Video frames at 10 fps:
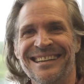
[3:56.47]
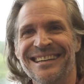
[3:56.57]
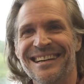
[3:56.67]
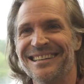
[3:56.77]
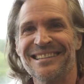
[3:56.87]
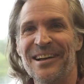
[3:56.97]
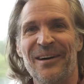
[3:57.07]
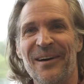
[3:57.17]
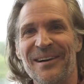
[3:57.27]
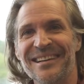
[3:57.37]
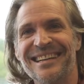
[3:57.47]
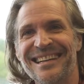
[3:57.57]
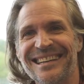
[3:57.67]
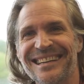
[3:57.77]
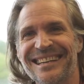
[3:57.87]
It's not hard.
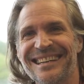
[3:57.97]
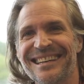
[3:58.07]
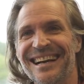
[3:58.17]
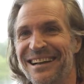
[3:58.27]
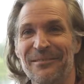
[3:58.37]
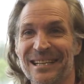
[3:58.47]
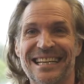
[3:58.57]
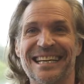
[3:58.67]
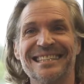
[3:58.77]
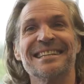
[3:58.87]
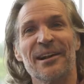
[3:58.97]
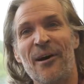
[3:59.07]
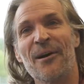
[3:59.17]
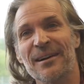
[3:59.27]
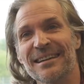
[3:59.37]
It really isn't
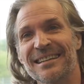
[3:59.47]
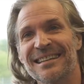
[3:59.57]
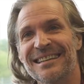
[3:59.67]
hard.